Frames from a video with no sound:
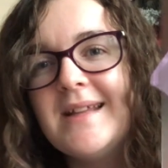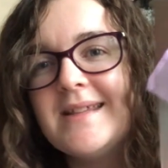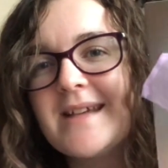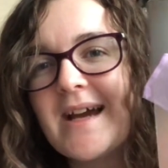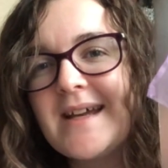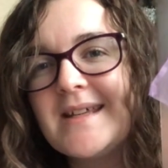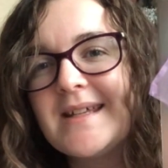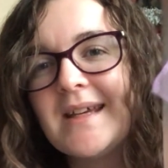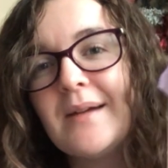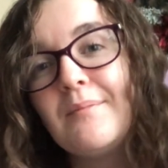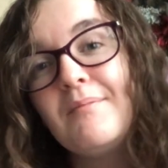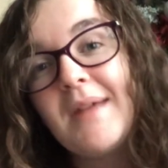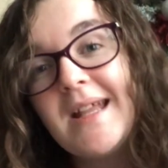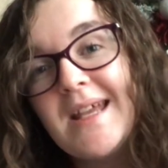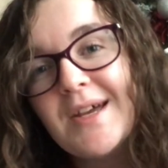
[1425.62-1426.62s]
Daisy
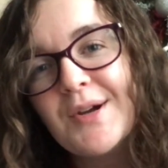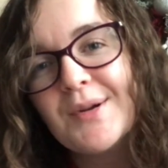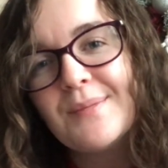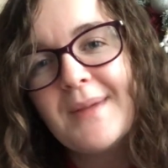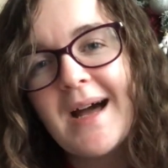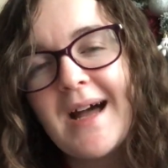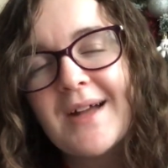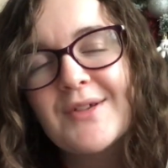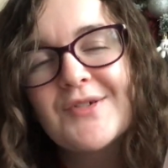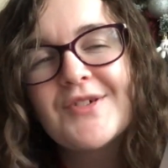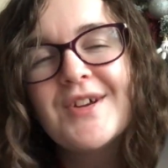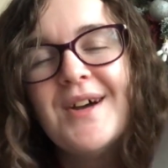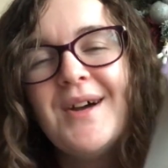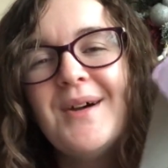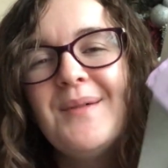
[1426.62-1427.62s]
and Minnie could
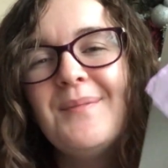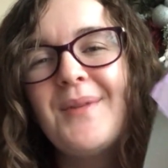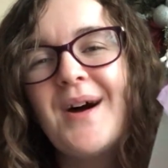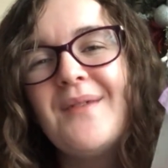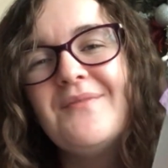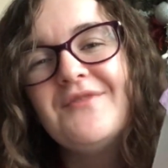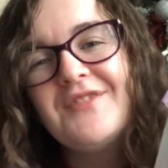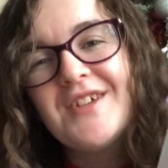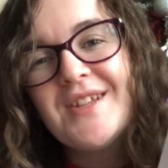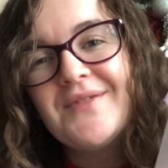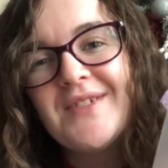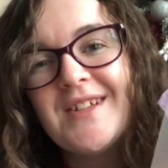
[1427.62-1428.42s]
match, but I'm really,